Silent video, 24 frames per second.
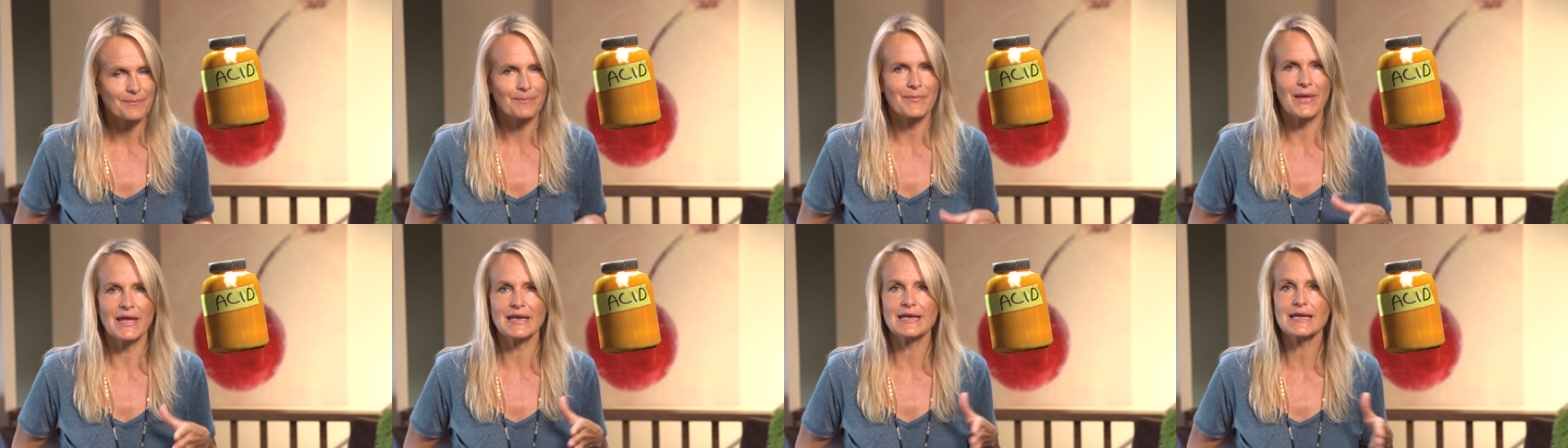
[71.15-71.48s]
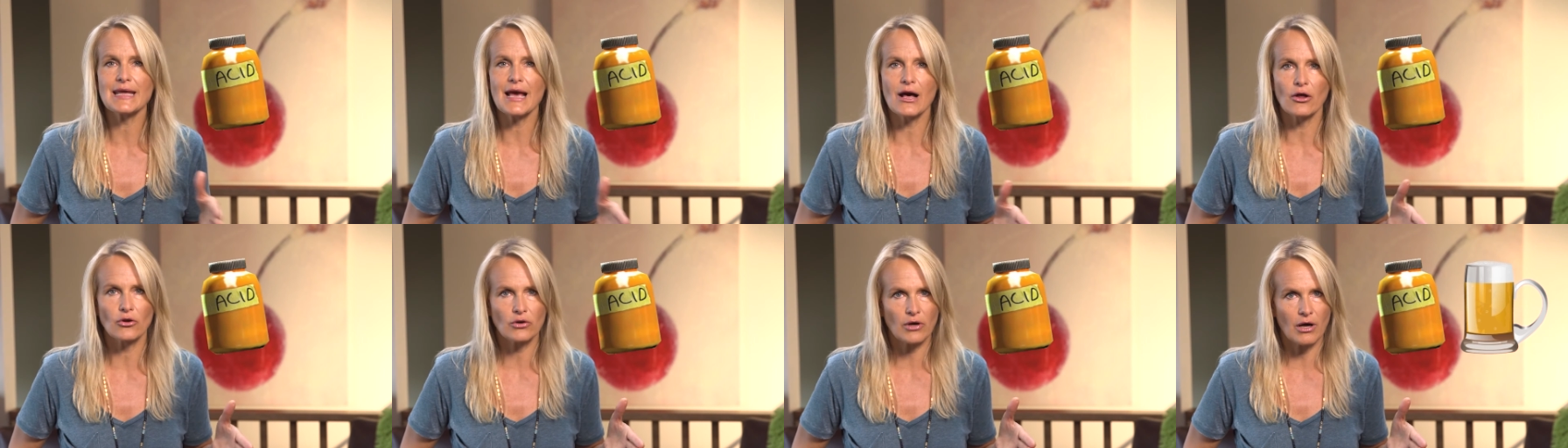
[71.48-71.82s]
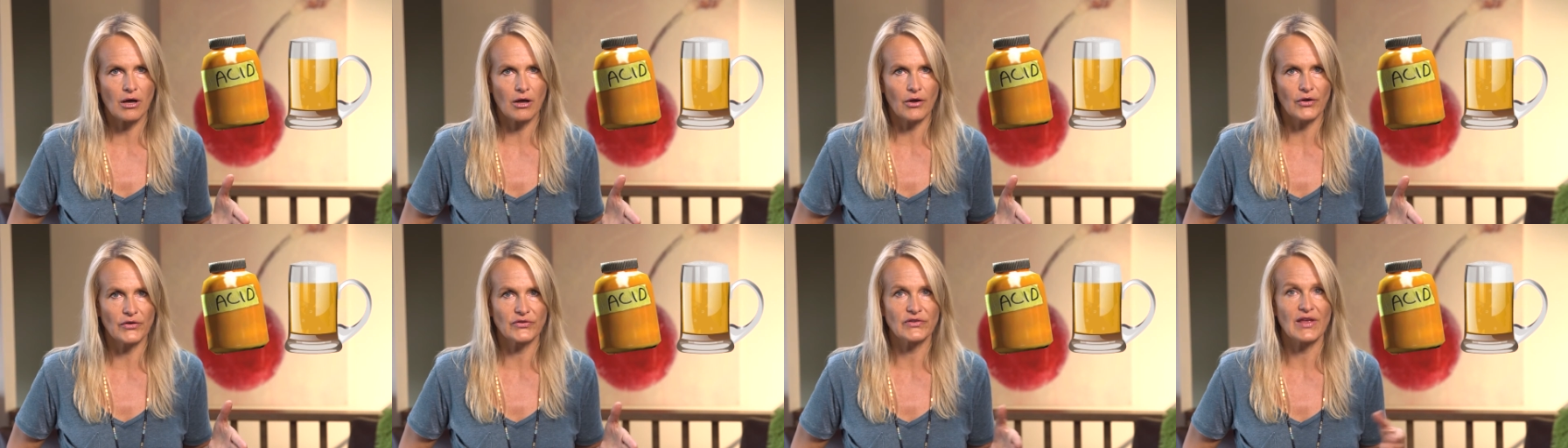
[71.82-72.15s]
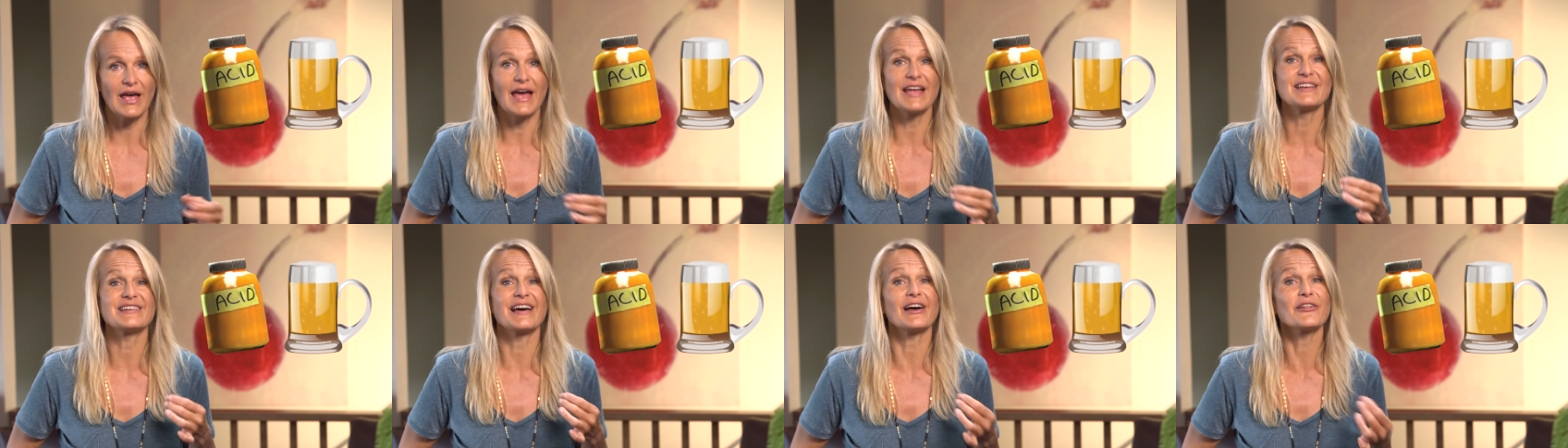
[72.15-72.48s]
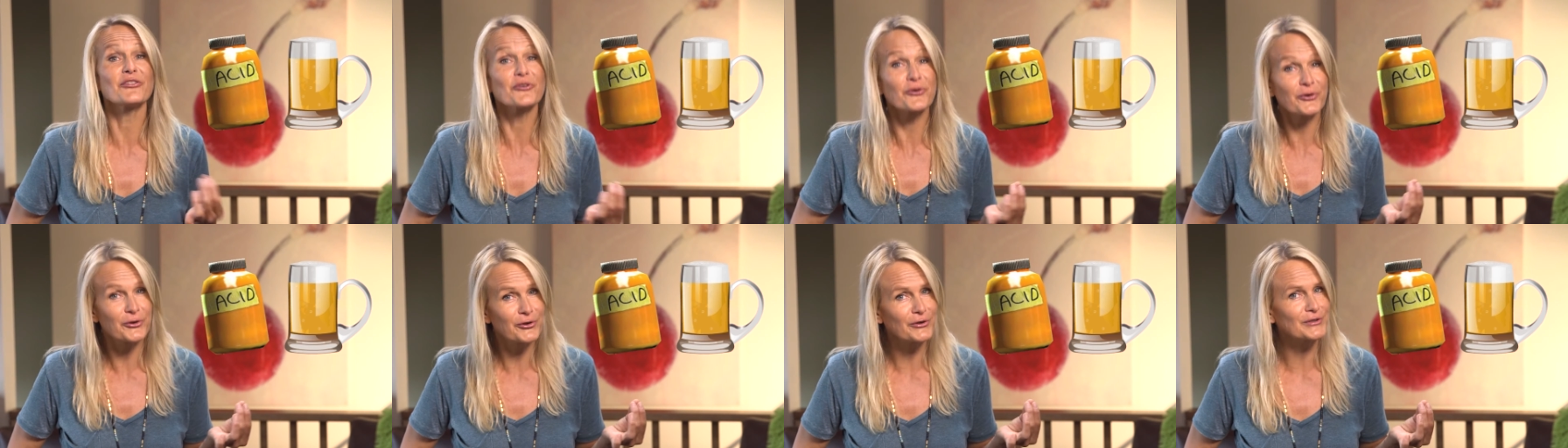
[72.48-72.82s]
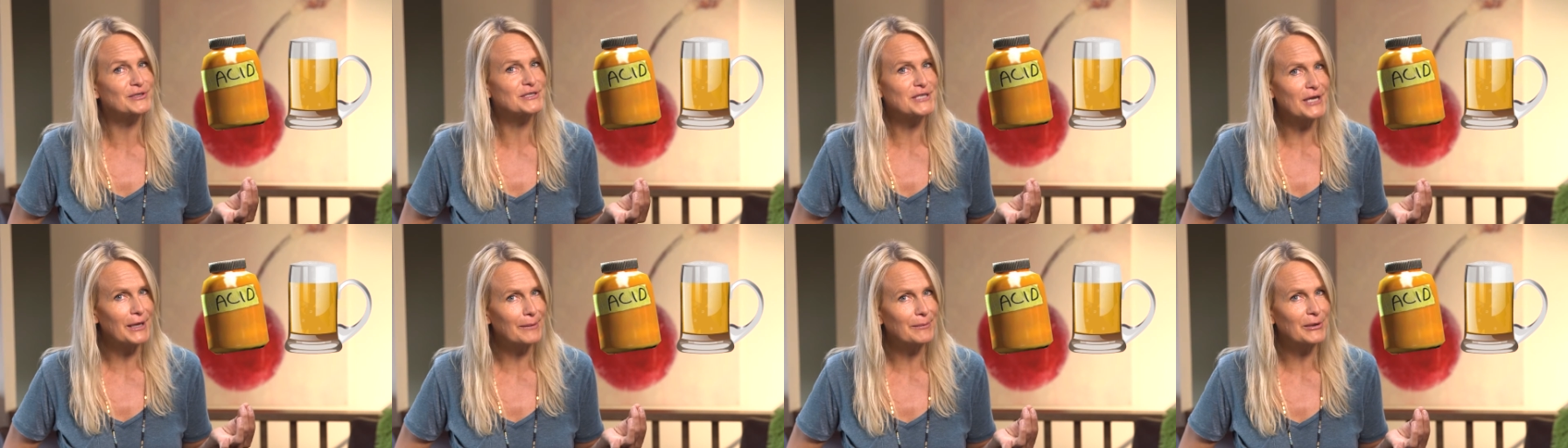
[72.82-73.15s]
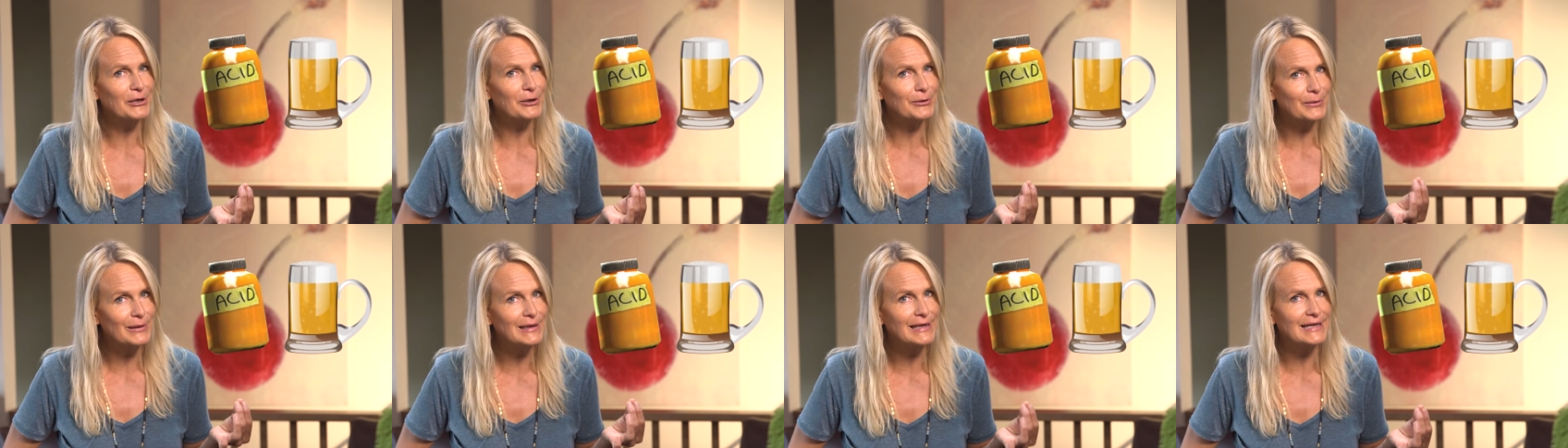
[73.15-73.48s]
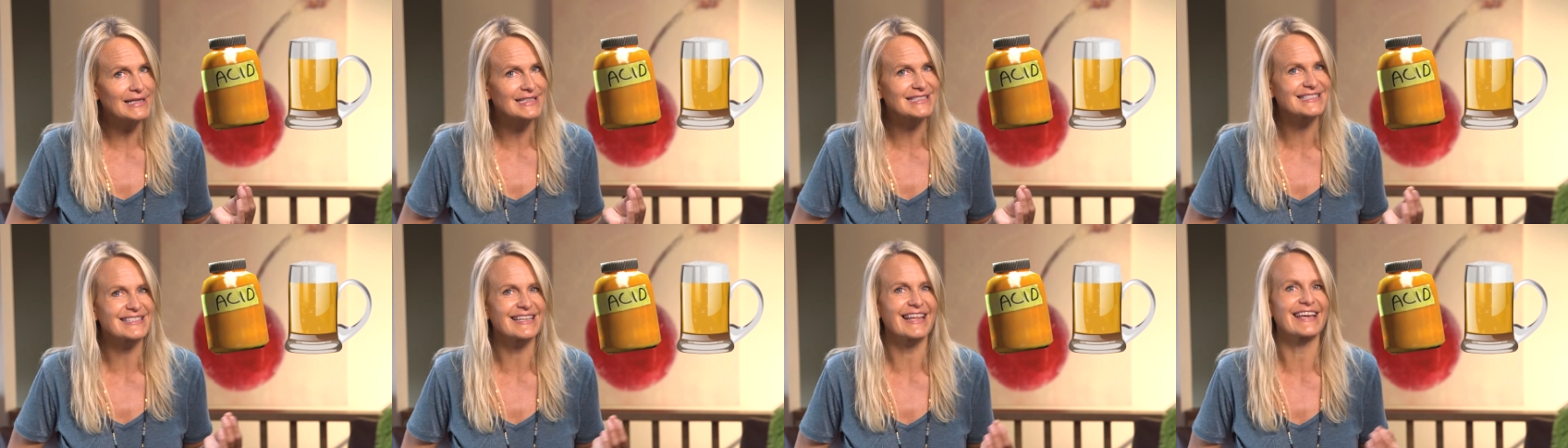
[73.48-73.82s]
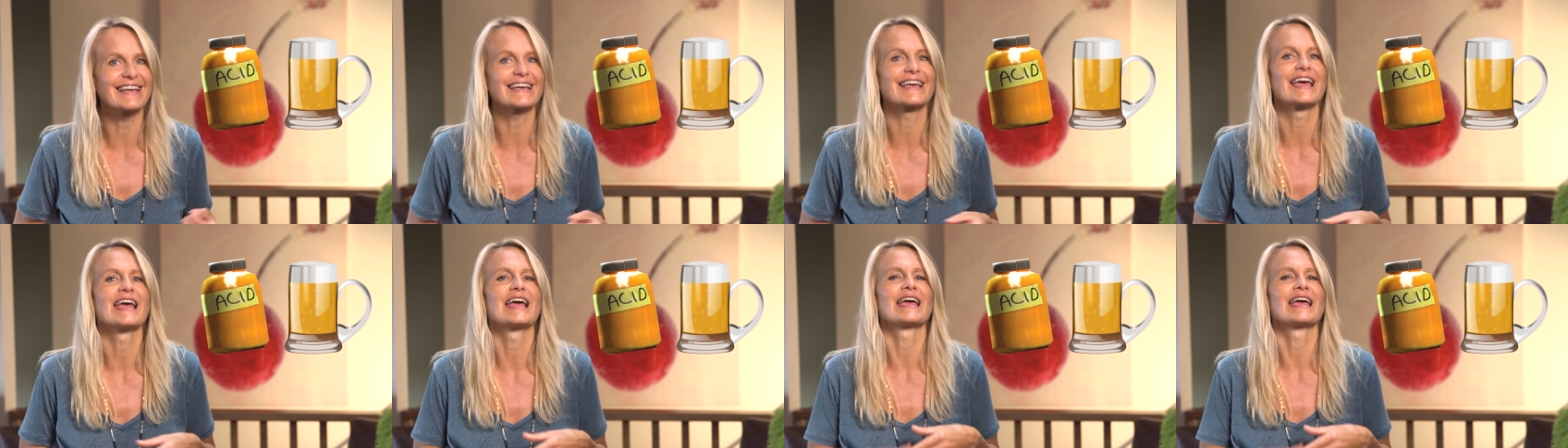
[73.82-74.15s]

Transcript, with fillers: many alcohols, and other good time ingredients like